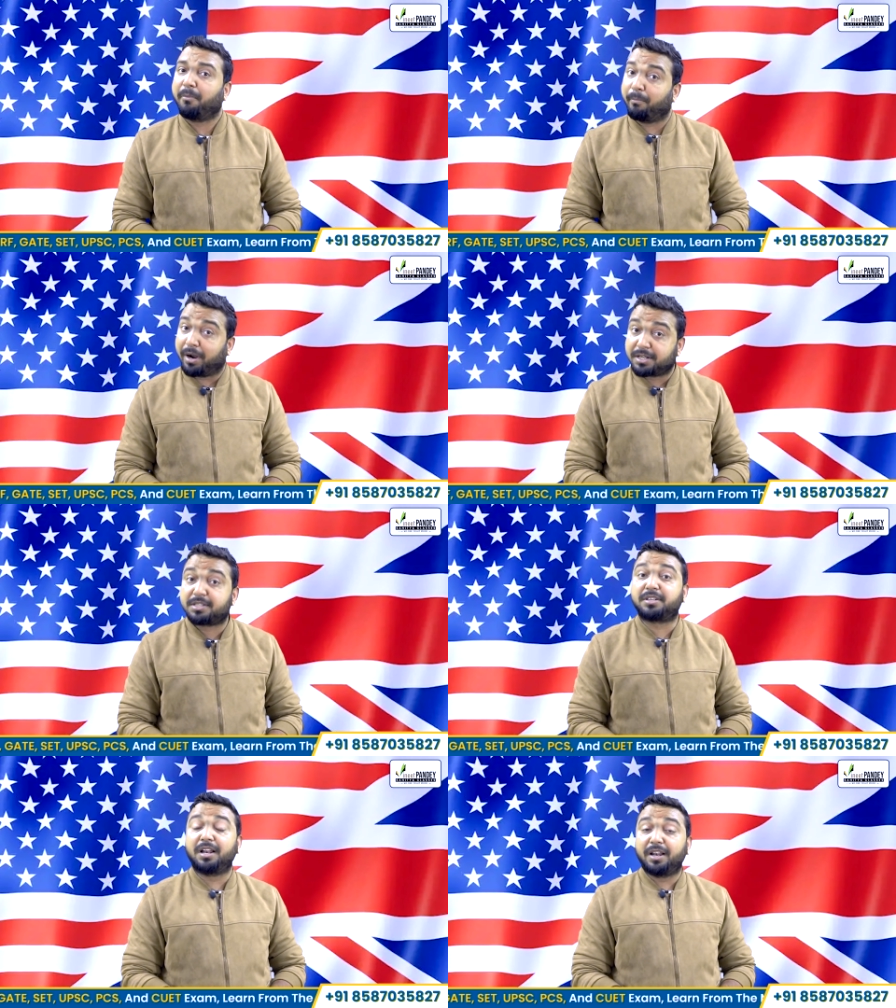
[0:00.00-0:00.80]
but
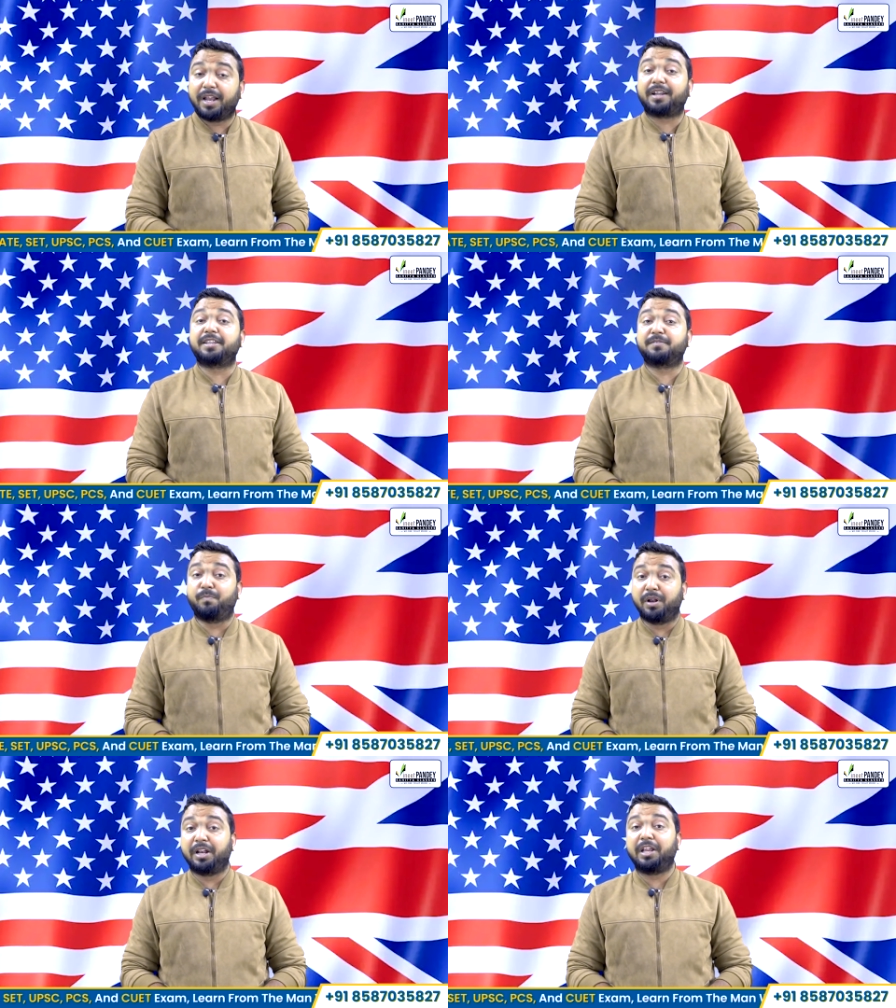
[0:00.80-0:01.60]
still it is
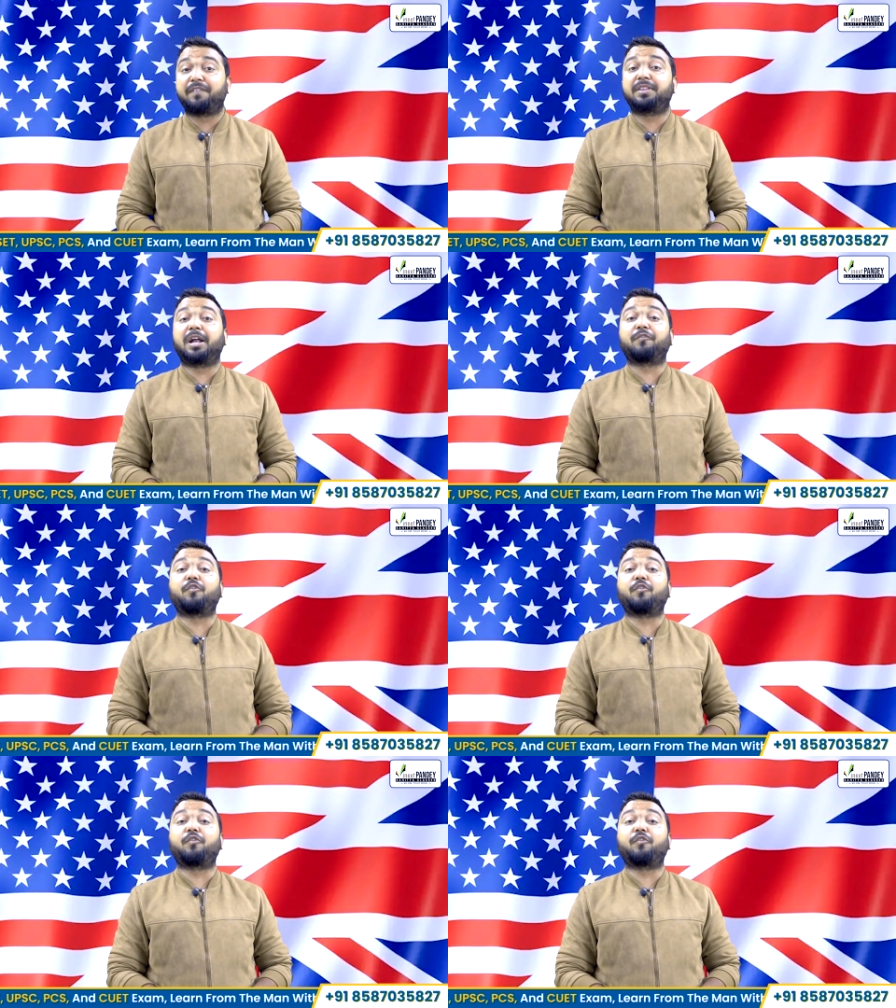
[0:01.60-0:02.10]
believed that